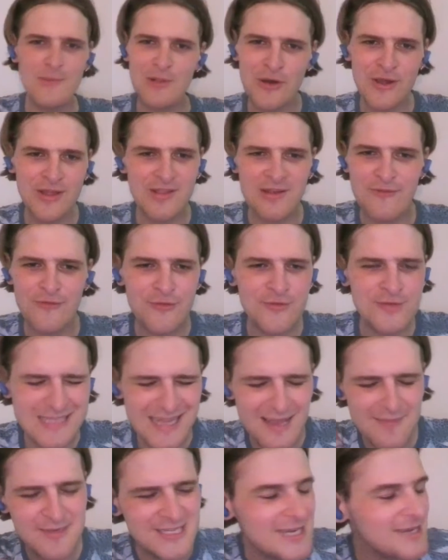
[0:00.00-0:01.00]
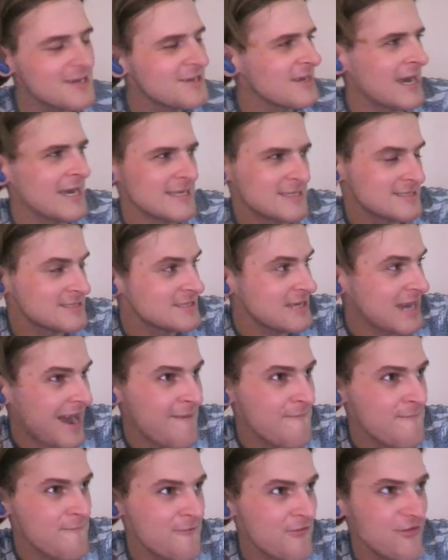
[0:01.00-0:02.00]
blowing their vuvuzelas. Let me tell you guys,
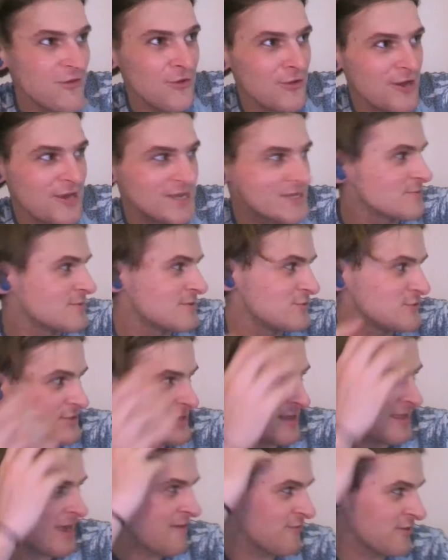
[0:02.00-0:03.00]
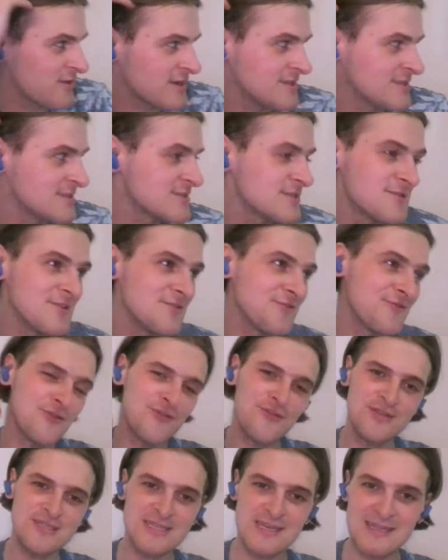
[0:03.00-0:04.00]
I'm furious with you South Africans.
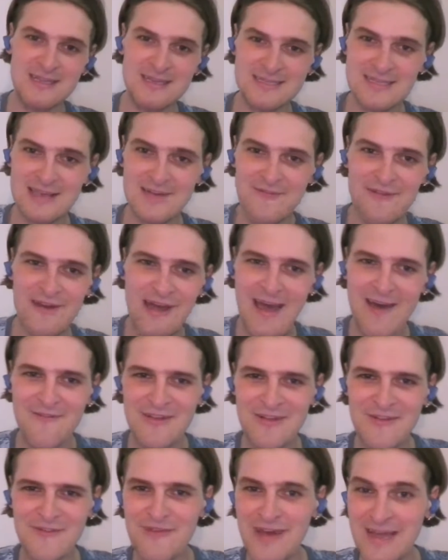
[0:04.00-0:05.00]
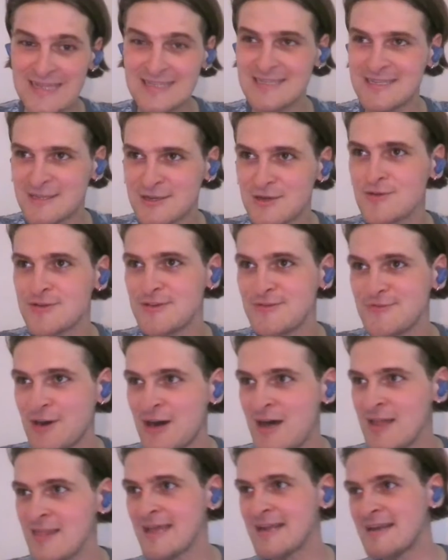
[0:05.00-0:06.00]
Vuvuzelas have infected Cote
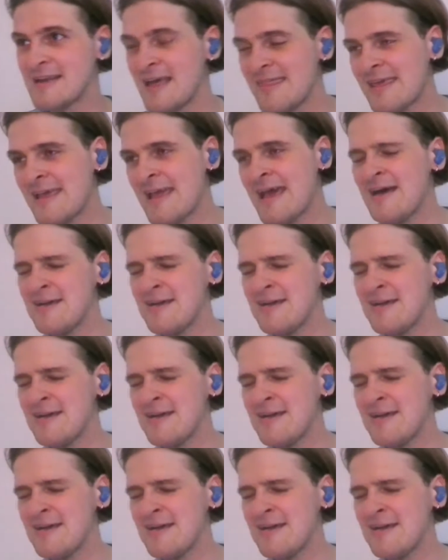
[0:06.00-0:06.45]
d'Ivoire like nothing